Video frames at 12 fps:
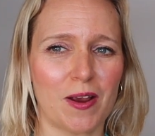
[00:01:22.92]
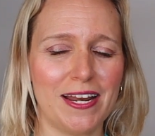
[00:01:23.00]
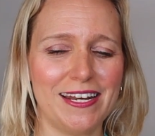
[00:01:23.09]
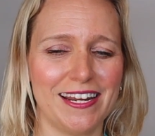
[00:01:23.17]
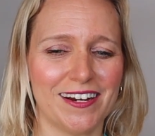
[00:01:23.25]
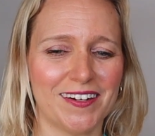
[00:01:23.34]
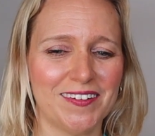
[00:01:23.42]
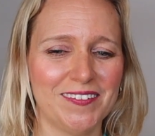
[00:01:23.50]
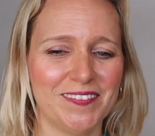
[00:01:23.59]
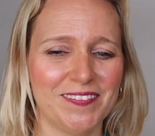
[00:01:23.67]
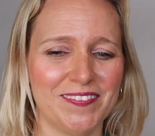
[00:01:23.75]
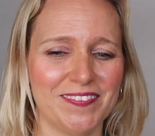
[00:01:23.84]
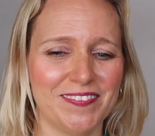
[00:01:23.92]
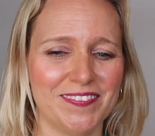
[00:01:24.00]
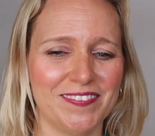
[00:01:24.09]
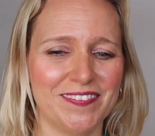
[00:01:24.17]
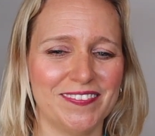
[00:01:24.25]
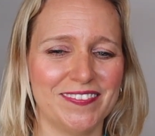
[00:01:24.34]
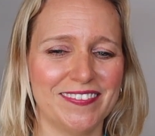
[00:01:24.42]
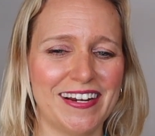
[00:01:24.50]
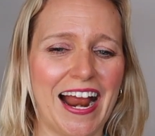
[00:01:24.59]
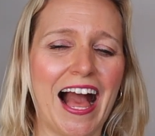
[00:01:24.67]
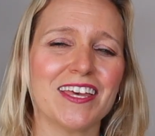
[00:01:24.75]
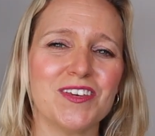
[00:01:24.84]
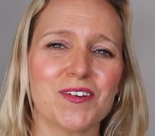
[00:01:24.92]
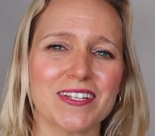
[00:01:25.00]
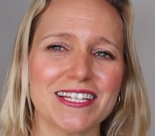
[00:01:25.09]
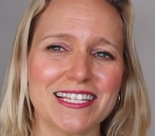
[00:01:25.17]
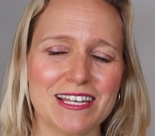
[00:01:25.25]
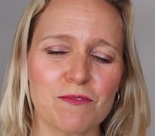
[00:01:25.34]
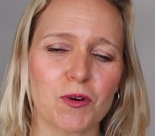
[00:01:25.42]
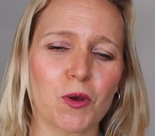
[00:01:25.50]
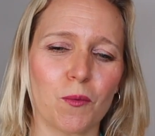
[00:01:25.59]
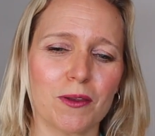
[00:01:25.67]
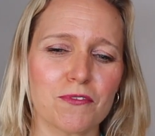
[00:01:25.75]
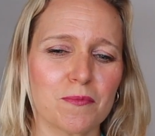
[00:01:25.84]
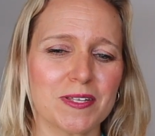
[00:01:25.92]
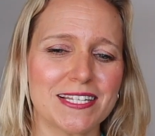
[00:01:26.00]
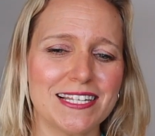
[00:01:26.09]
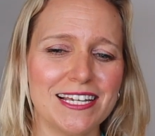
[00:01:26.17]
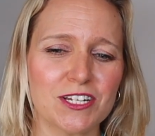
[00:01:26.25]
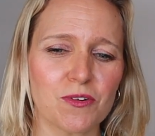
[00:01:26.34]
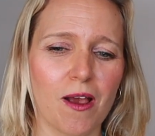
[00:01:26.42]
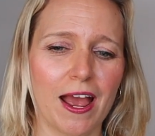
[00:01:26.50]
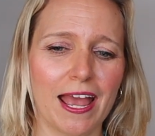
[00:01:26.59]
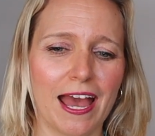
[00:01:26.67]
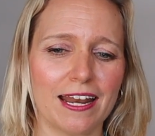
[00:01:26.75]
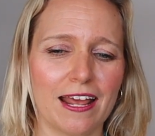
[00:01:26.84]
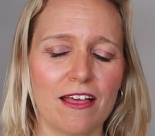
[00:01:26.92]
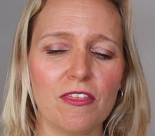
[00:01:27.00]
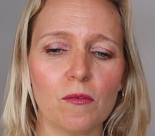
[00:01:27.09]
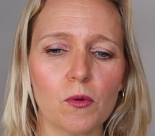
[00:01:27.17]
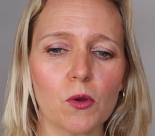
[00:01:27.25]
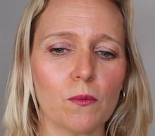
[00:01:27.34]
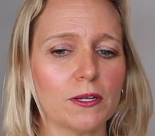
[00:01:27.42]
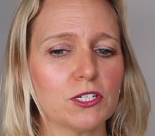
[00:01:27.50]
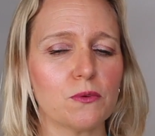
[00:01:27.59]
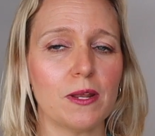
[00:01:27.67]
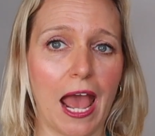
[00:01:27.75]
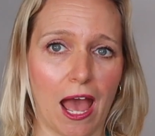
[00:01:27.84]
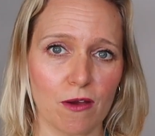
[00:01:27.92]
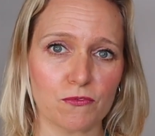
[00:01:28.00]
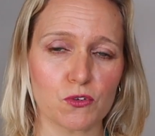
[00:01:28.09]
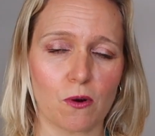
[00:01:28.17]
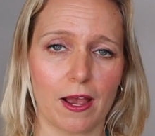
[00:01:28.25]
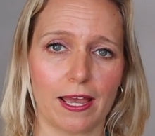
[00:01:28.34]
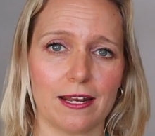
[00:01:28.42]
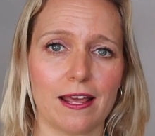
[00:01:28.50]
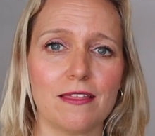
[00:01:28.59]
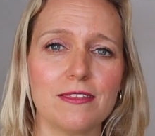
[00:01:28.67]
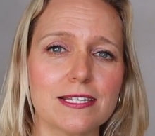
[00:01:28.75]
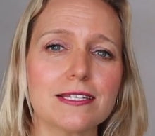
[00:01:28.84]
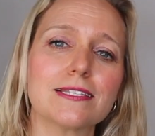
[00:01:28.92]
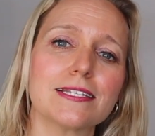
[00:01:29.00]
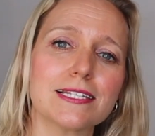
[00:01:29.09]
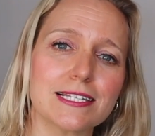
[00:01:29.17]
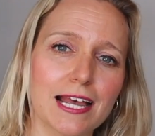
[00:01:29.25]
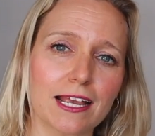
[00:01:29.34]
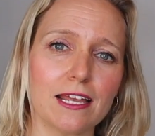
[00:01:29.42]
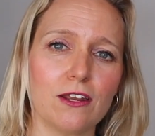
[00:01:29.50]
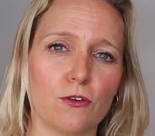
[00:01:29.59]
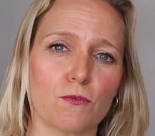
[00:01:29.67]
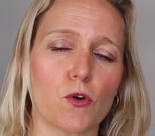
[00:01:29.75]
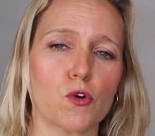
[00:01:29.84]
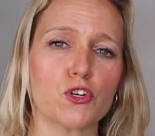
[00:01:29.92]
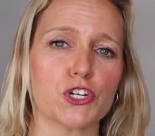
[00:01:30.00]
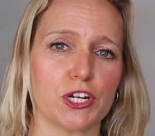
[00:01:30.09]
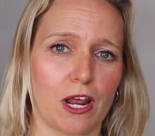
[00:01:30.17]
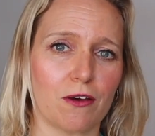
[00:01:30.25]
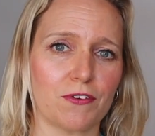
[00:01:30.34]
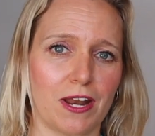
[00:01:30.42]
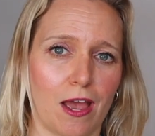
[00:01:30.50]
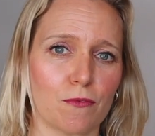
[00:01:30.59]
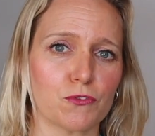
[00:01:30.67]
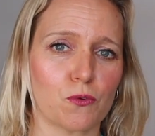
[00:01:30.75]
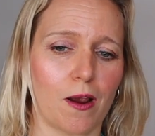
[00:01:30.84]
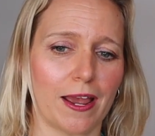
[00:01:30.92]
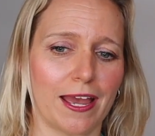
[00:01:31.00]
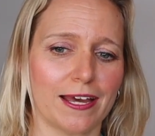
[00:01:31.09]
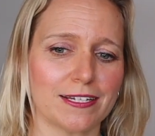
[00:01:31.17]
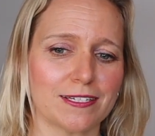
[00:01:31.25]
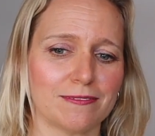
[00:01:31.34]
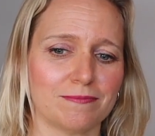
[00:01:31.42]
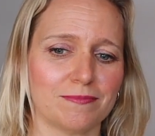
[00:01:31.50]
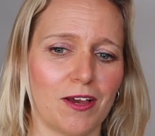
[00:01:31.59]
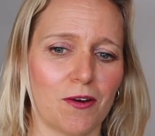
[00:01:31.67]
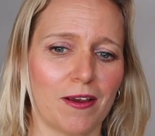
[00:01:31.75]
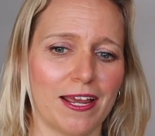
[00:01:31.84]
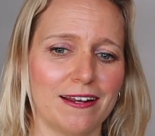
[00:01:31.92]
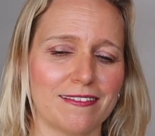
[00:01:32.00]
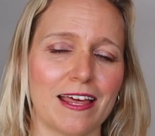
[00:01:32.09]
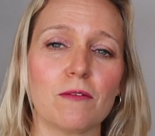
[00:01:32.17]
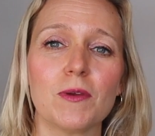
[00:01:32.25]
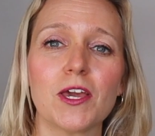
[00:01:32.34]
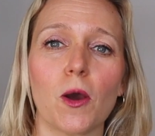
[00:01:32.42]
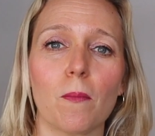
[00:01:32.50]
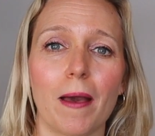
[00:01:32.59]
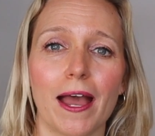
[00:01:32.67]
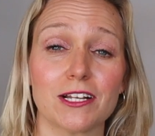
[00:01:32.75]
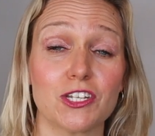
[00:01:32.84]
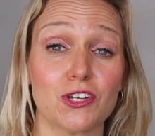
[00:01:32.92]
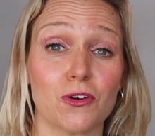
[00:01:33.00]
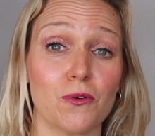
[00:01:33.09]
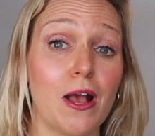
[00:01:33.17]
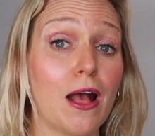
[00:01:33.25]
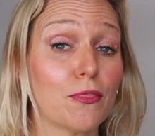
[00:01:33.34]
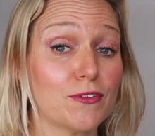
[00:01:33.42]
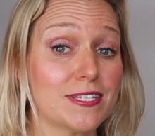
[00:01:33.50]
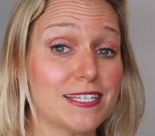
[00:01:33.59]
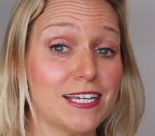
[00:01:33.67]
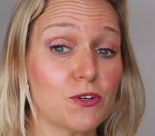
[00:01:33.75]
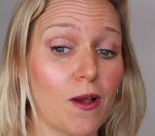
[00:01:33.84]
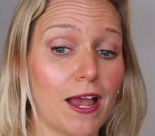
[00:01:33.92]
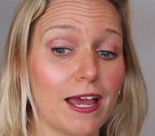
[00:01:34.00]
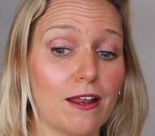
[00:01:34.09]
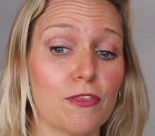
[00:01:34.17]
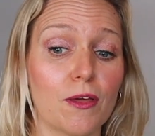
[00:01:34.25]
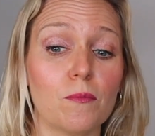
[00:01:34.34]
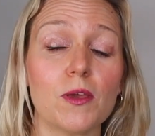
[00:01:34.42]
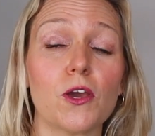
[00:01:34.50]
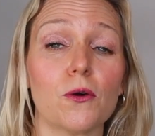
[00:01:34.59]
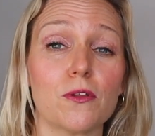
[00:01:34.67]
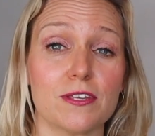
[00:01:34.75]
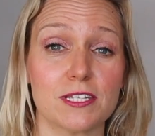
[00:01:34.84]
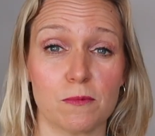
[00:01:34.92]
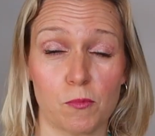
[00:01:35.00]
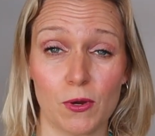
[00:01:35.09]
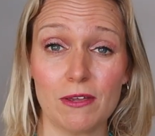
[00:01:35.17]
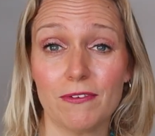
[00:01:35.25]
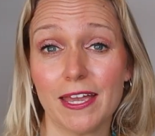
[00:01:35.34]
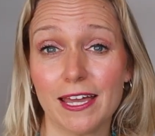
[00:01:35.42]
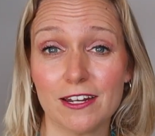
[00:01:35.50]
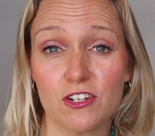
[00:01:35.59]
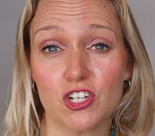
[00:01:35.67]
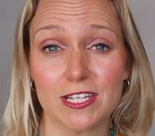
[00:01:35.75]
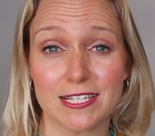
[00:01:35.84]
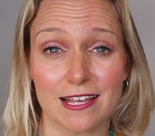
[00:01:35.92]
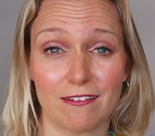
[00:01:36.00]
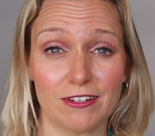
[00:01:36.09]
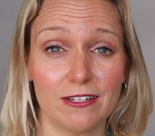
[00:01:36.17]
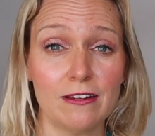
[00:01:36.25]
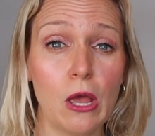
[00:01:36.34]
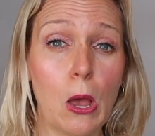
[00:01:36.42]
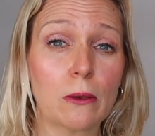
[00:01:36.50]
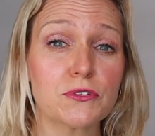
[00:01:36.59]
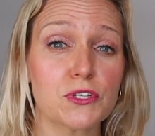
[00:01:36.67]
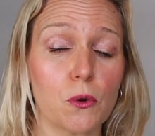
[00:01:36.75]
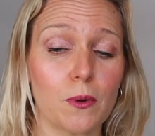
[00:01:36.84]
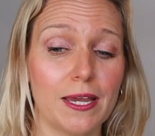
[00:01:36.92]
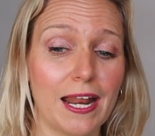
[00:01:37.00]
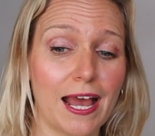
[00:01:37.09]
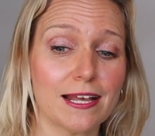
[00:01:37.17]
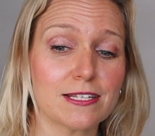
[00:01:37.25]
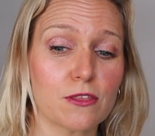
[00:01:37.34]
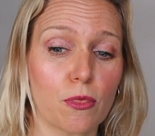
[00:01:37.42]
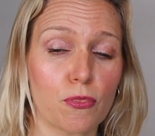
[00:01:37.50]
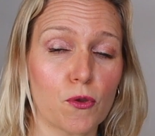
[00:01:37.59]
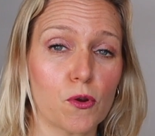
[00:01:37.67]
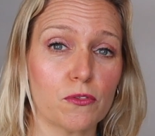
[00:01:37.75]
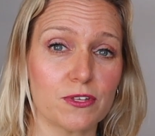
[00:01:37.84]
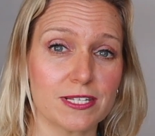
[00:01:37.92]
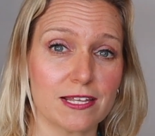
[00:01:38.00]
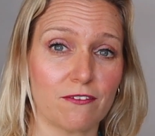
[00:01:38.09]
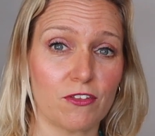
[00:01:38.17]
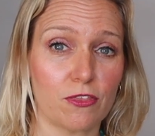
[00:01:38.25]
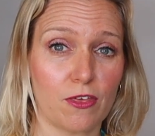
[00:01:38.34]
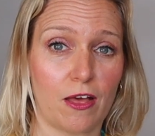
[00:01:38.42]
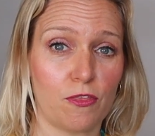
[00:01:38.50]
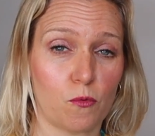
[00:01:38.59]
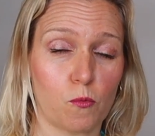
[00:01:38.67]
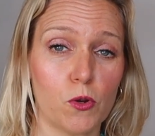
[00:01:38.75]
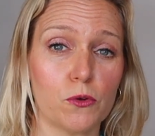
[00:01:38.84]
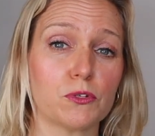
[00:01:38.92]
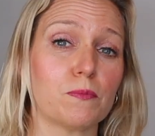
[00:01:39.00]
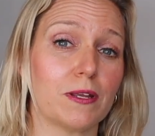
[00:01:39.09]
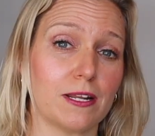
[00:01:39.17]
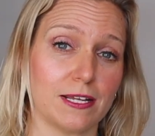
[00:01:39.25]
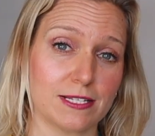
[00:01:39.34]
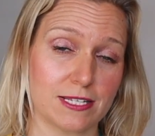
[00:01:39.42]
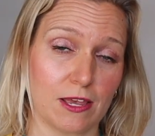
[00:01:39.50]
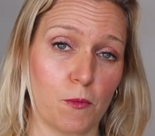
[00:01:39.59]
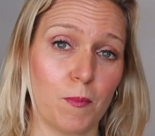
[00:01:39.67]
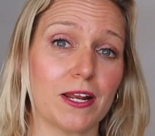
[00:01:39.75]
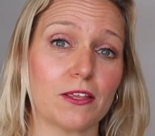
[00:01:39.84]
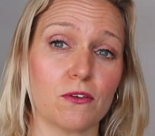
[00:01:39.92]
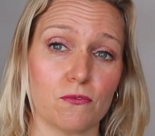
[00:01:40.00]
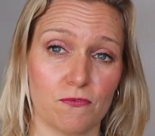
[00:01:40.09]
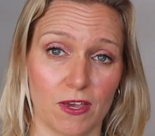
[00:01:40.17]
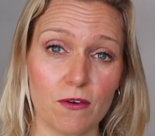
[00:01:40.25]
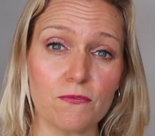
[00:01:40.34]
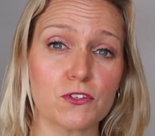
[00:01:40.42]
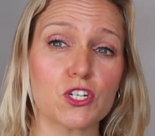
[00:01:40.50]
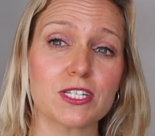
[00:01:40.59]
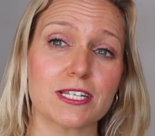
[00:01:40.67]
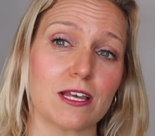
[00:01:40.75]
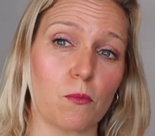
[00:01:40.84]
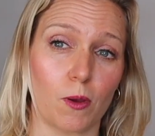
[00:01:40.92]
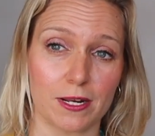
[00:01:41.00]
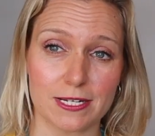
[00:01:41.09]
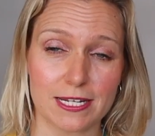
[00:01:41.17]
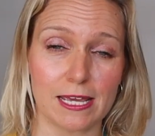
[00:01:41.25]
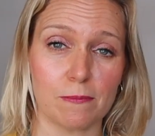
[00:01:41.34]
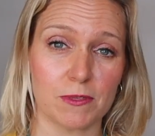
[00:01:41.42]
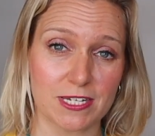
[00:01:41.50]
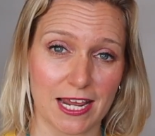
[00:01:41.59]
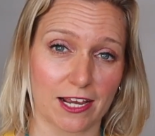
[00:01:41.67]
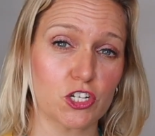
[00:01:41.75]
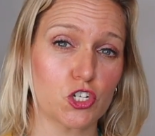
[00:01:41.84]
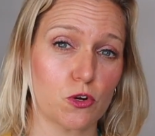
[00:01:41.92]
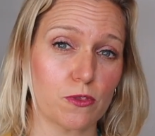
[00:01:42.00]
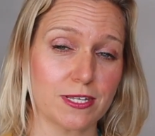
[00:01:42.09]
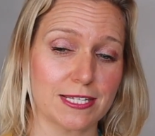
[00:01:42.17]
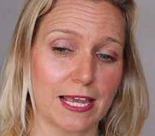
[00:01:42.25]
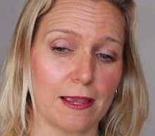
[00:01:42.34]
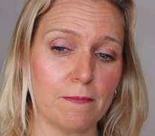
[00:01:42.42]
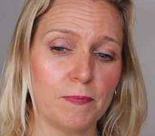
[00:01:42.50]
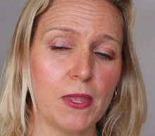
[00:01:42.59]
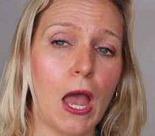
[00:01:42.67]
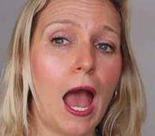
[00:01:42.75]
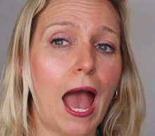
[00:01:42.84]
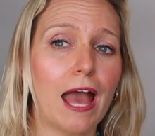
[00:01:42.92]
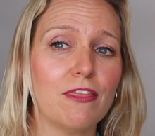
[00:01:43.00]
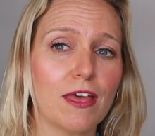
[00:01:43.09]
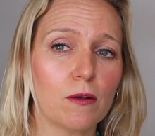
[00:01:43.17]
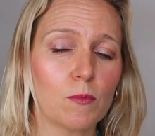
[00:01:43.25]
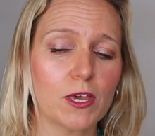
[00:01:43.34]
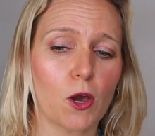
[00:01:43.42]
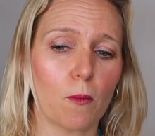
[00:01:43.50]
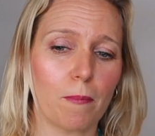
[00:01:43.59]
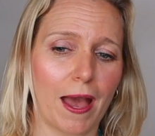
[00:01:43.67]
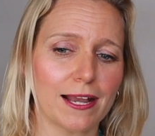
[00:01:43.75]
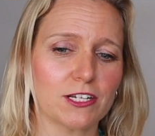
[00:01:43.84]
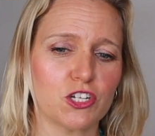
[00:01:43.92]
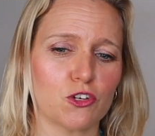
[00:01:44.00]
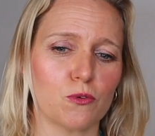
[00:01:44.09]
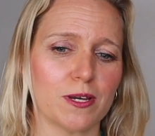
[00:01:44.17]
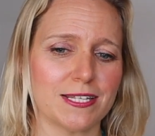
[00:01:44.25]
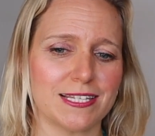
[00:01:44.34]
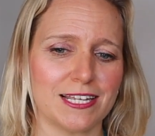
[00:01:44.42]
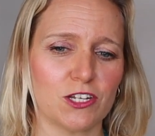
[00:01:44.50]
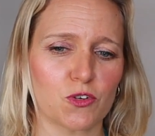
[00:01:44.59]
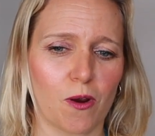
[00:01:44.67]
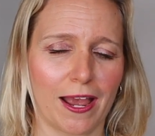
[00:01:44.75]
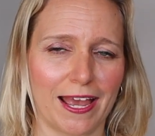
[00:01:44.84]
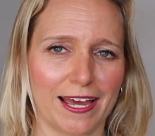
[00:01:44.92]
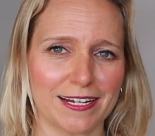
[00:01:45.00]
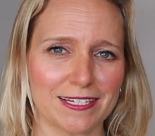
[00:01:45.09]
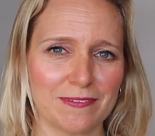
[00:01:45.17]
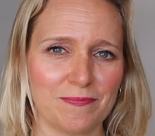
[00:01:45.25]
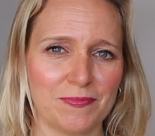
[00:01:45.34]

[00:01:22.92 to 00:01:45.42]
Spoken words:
right here. You can see we're going from a C triad and then we're going to an F triad, and this is the second inversion of an F triad. All right, then we go back to the C triad, then we go to this abbreviated G7. So it has the third, the seventh, and the root, but it's omitting the fifth just because I wanted to keep the texture the same. And then we go back to a C triad.